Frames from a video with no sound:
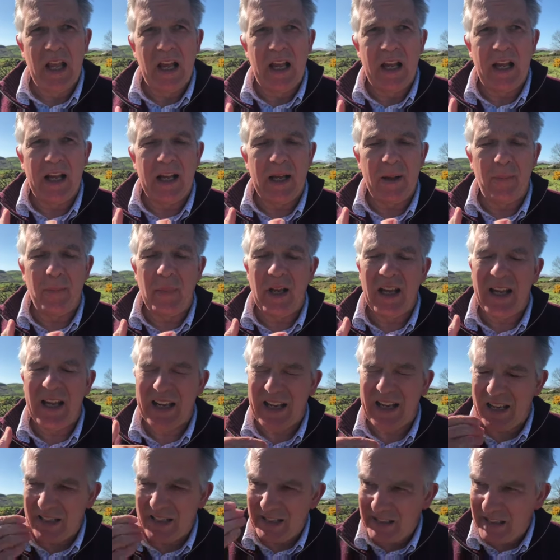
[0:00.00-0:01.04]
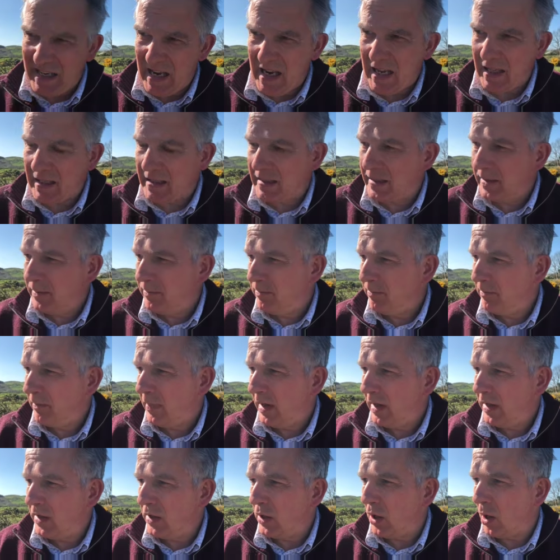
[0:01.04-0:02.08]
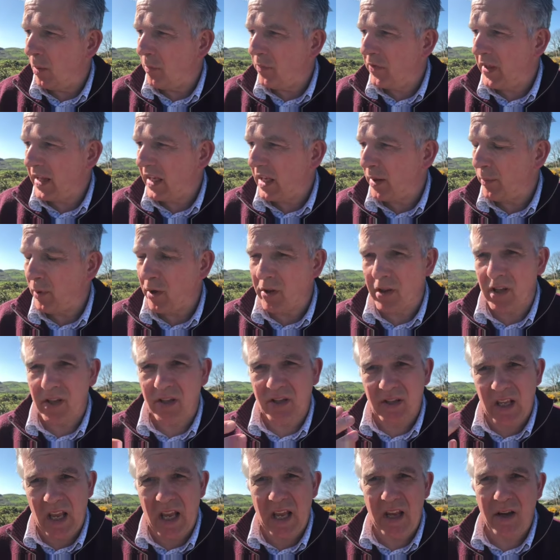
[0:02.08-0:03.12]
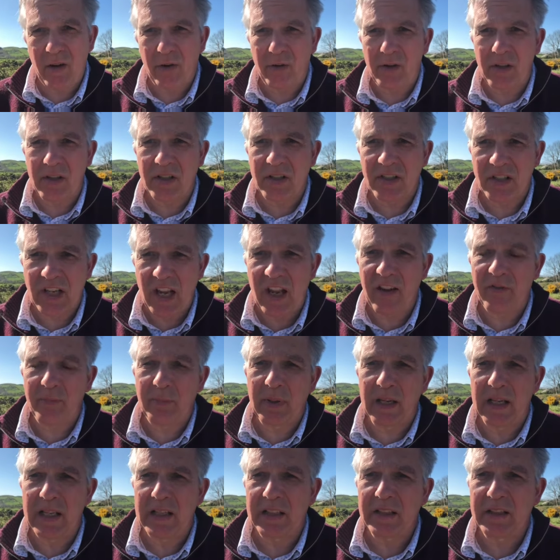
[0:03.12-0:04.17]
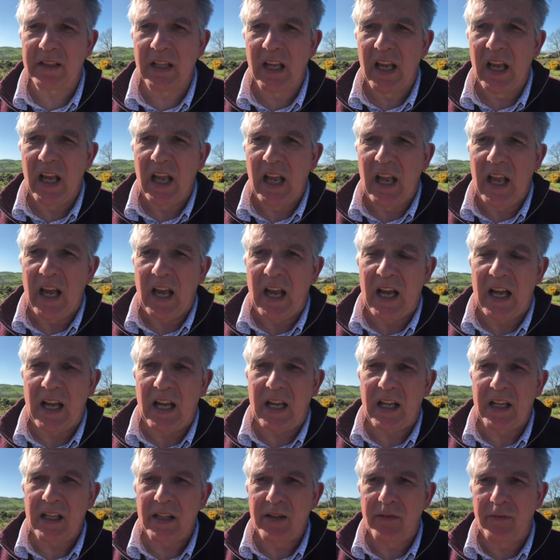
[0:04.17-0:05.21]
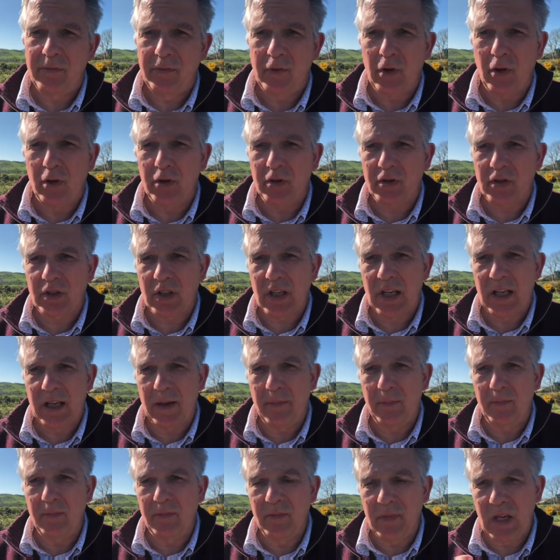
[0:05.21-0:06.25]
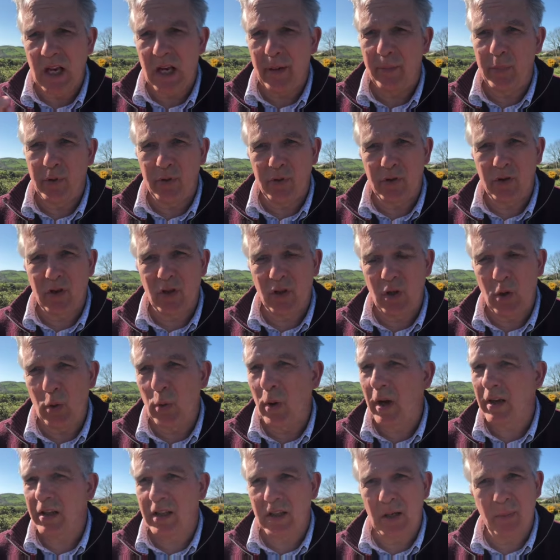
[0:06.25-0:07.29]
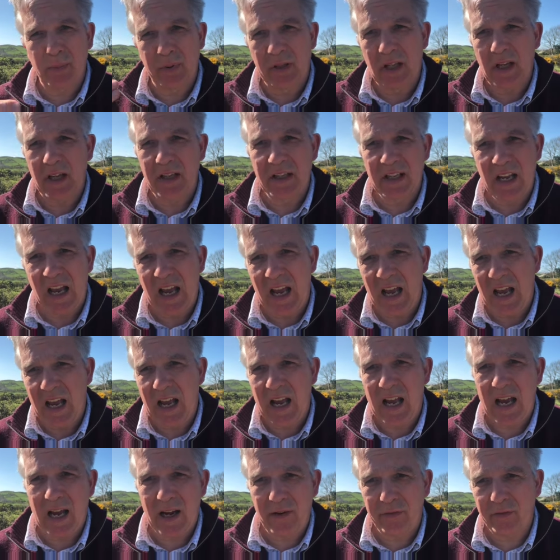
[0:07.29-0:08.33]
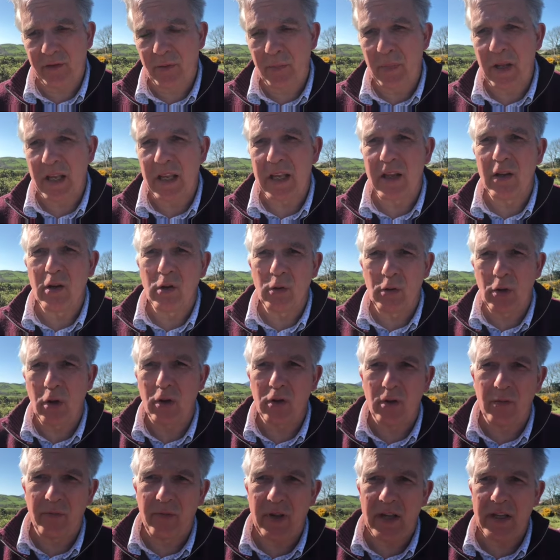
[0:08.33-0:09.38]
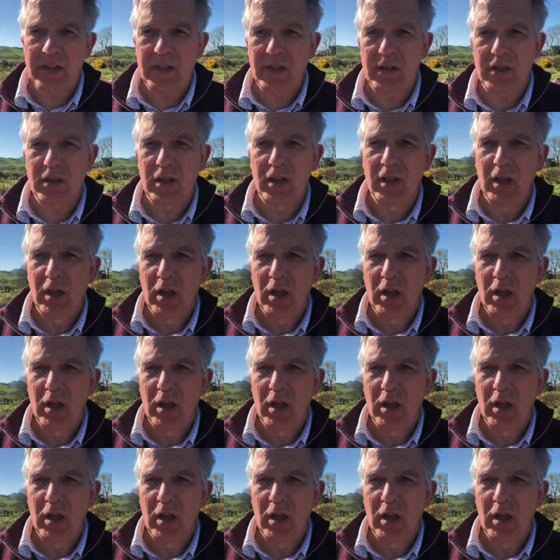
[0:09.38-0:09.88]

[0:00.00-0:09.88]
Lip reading: And yet, you know, I'm thinking about this, they are in a safe place. I've got neighbours who actually applied after me, who got their visas